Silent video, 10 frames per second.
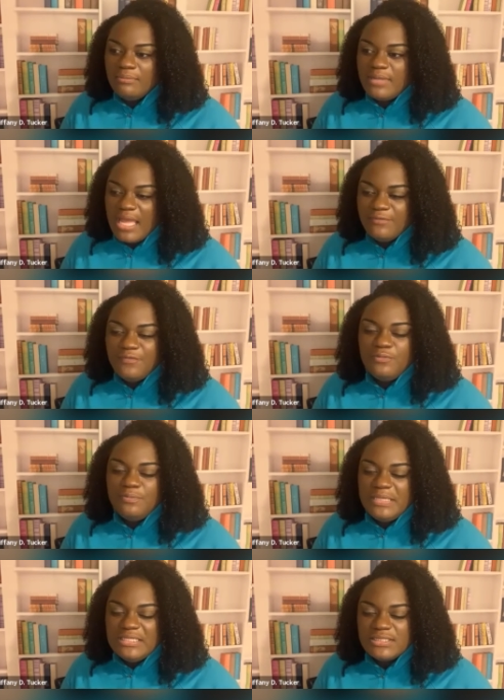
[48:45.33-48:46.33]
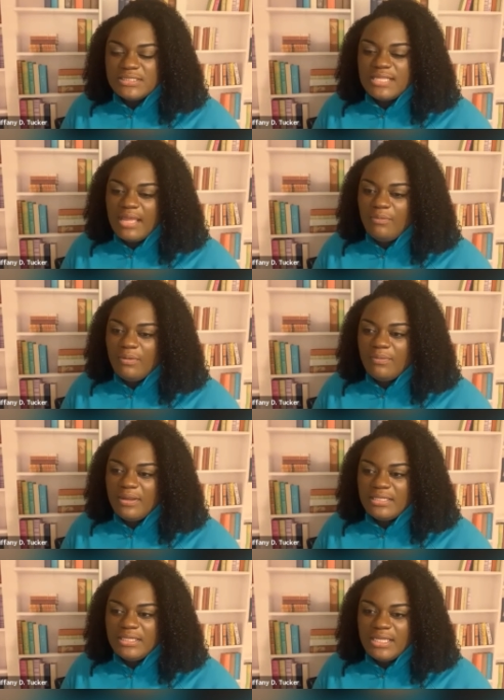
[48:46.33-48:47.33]
got a few pieces that we're
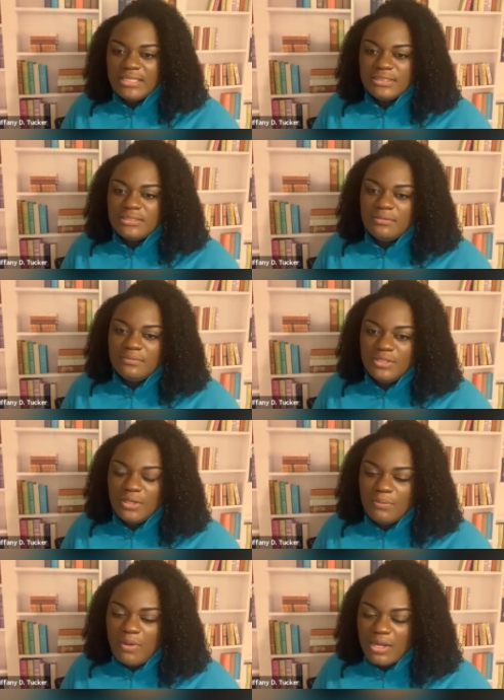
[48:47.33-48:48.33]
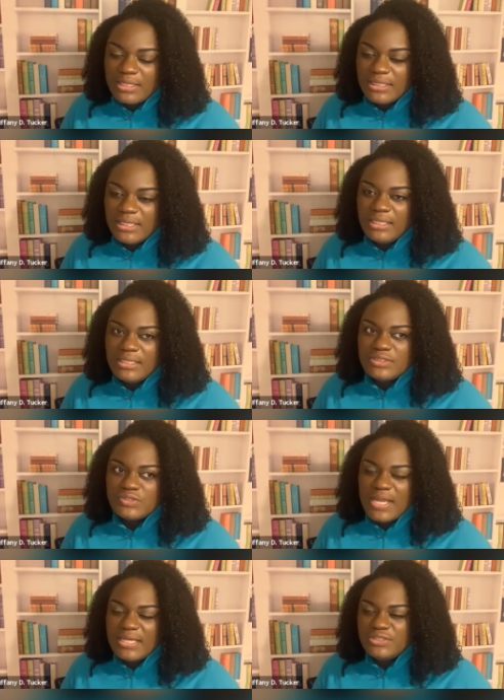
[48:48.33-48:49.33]
bringing in the marketing and
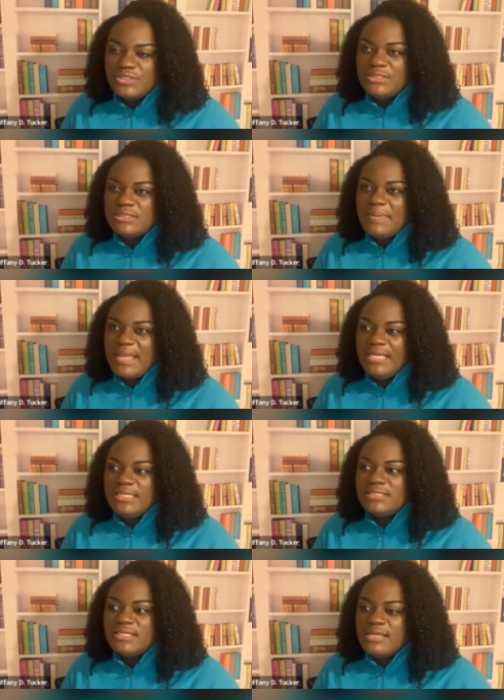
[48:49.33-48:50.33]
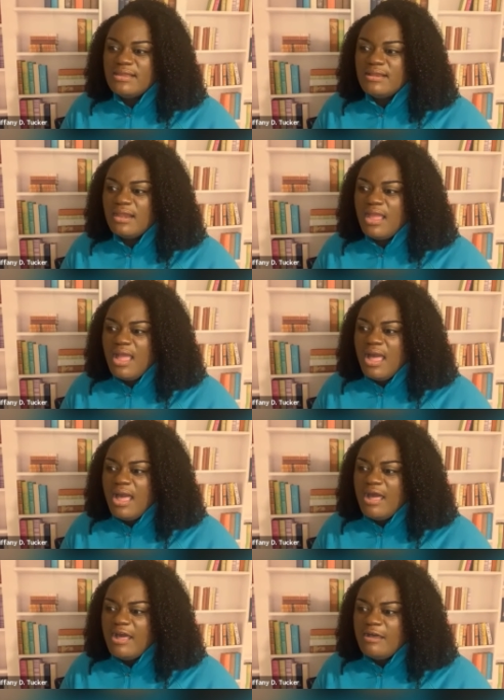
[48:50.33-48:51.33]
strategy space, and
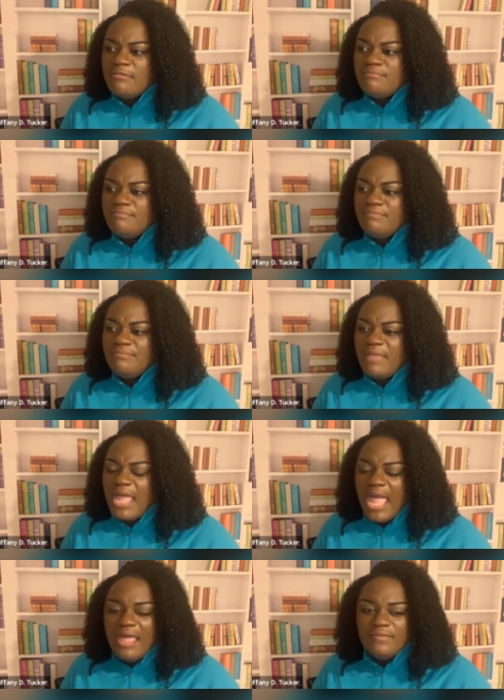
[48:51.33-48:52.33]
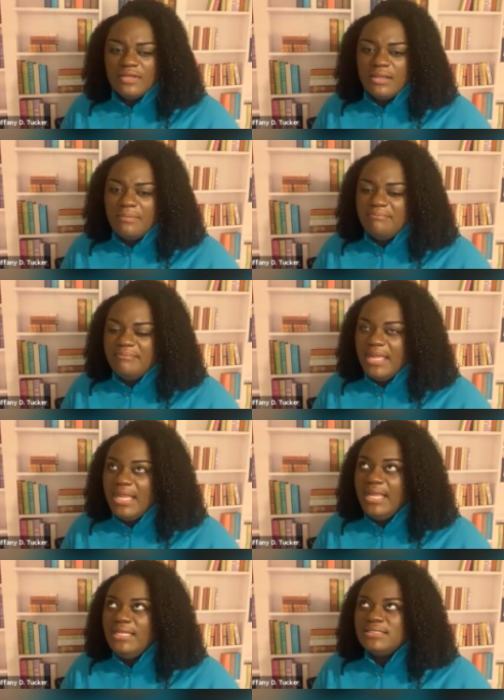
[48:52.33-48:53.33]
have an
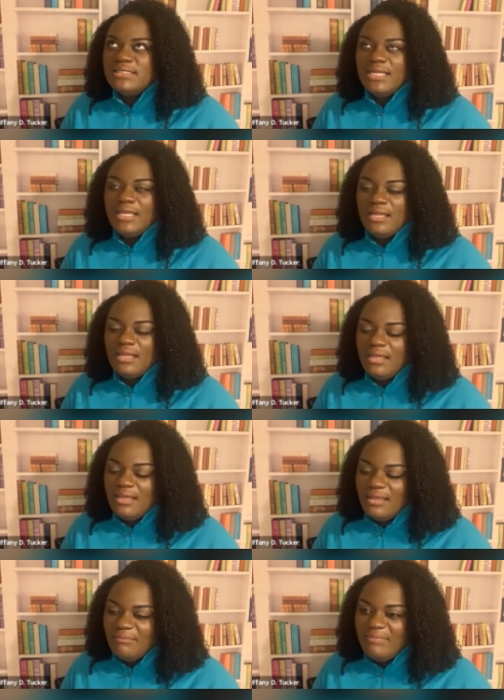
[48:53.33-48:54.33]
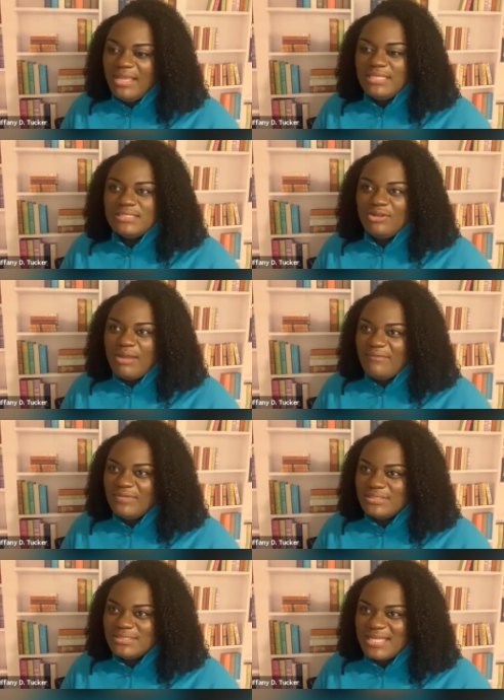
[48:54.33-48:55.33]
amazing
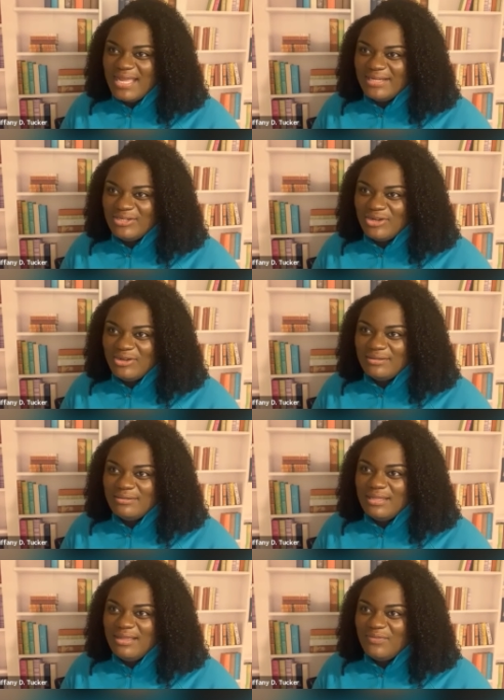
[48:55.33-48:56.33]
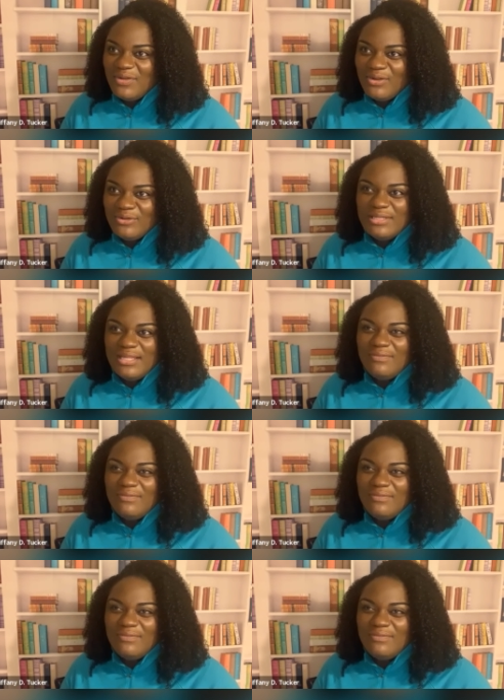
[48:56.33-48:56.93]
graphic designer. Love her